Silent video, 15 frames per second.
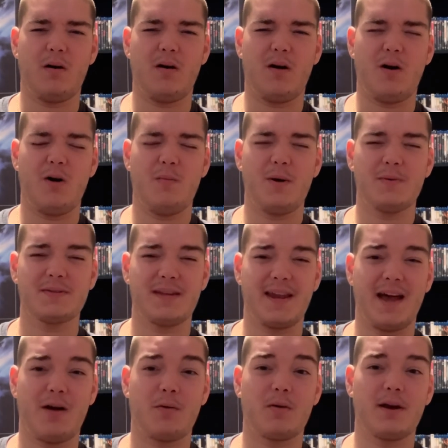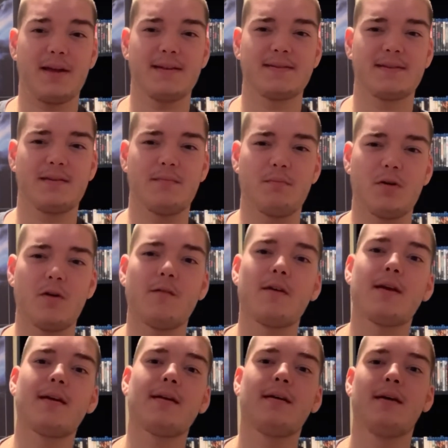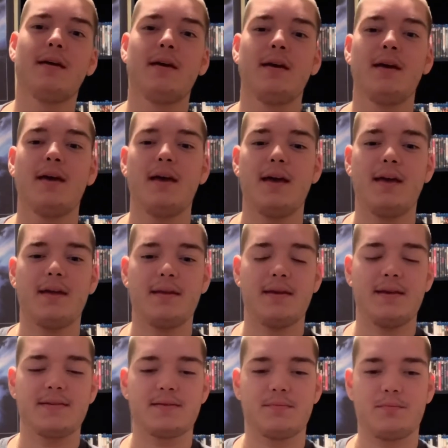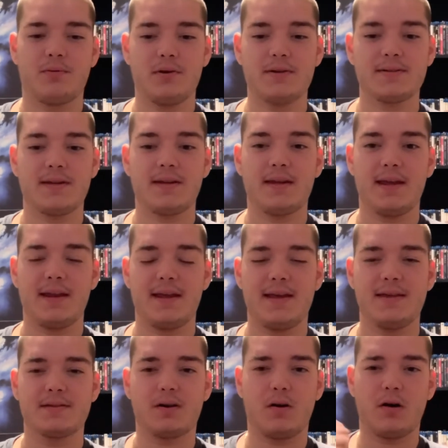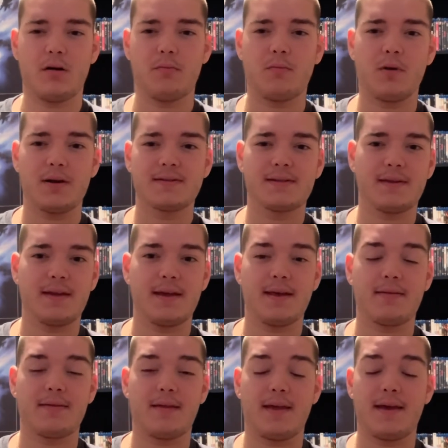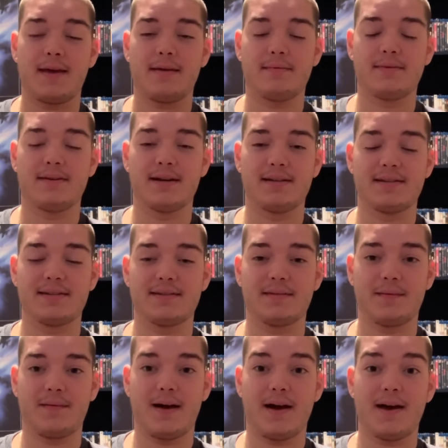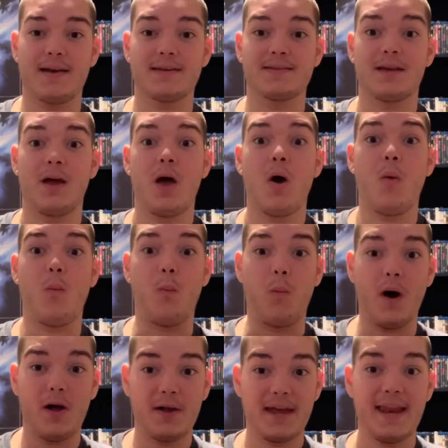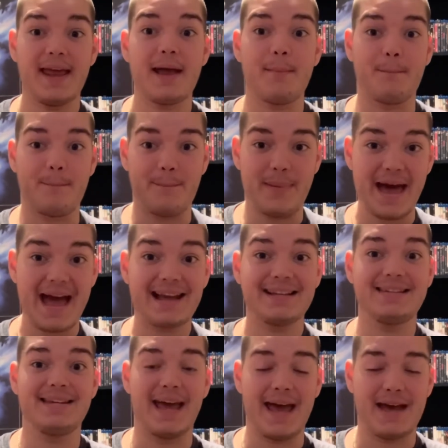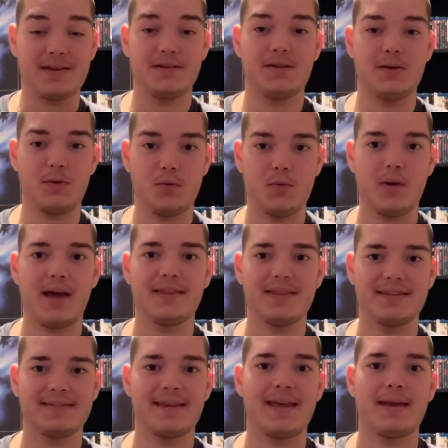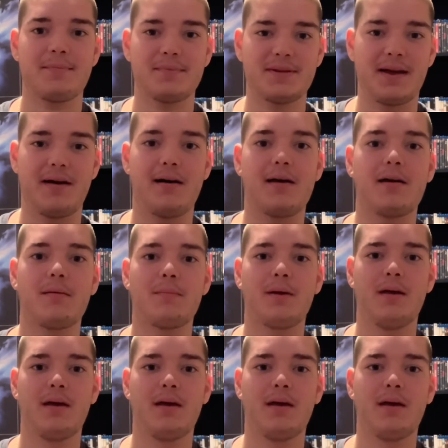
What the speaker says: almost an hour into the movie. And he's in prison, and he's arm wrestling like dozens of guys while getting a back tattoo at the same time.